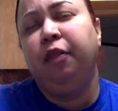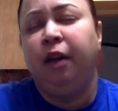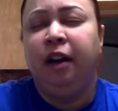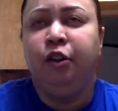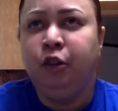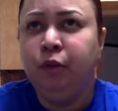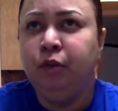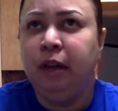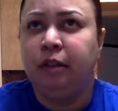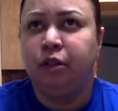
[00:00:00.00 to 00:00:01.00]
I
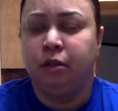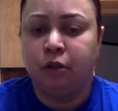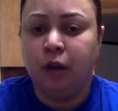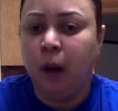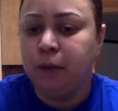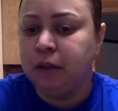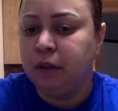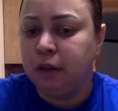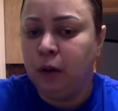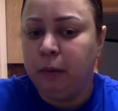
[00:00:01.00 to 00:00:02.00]
knew that Chantal was
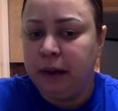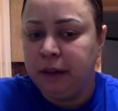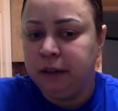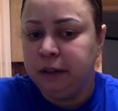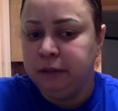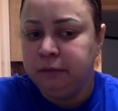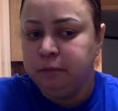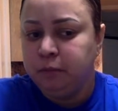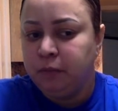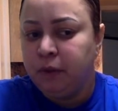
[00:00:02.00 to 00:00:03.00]
going to go back.
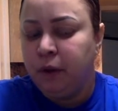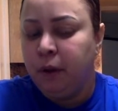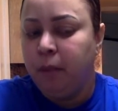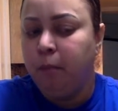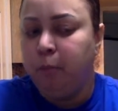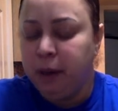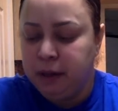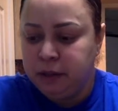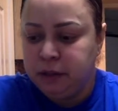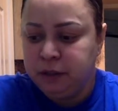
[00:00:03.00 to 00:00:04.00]

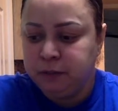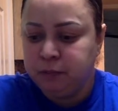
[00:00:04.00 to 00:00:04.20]
But